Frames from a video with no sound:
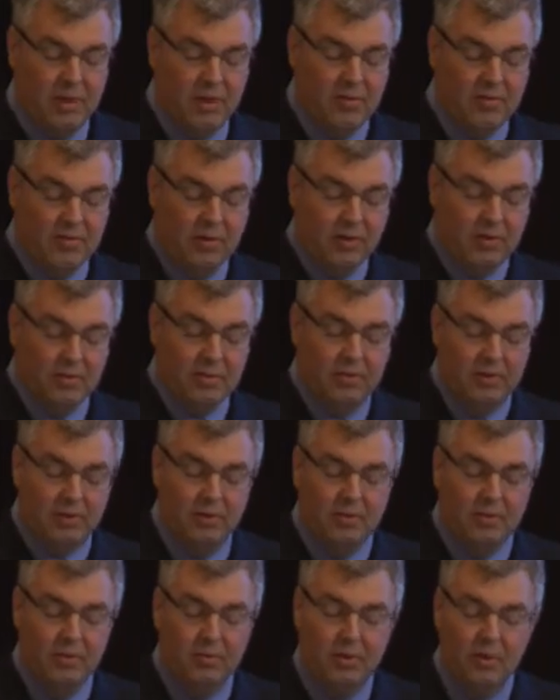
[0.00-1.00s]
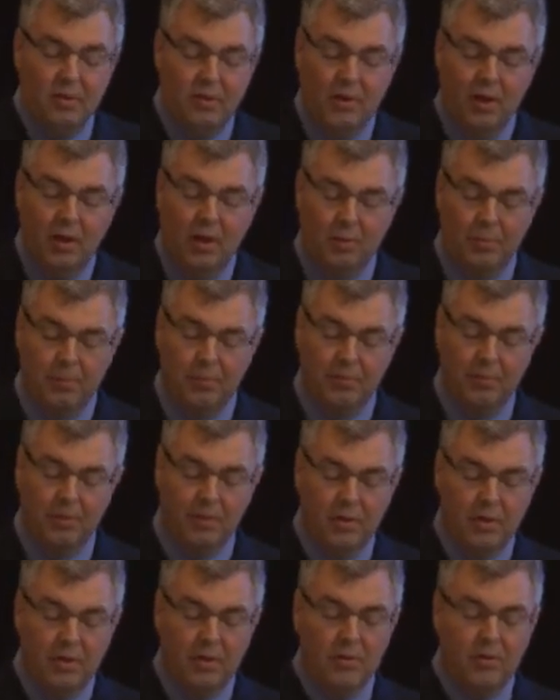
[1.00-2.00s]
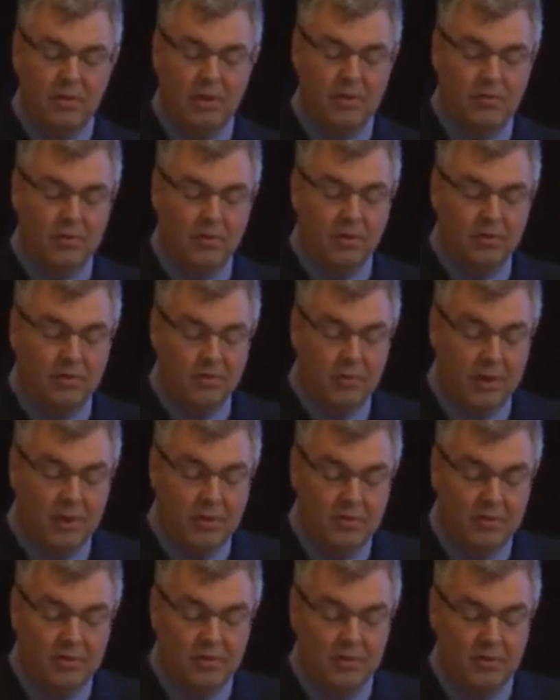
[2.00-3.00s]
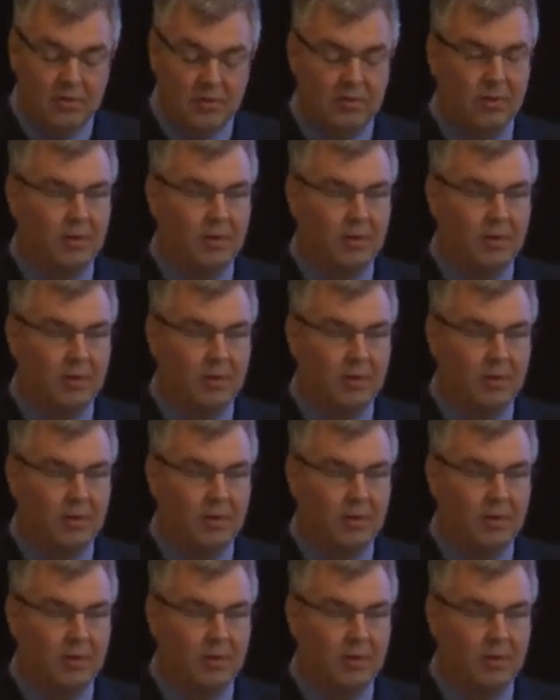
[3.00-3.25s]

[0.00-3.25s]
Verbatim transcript: Asia continuing to develop regional strategies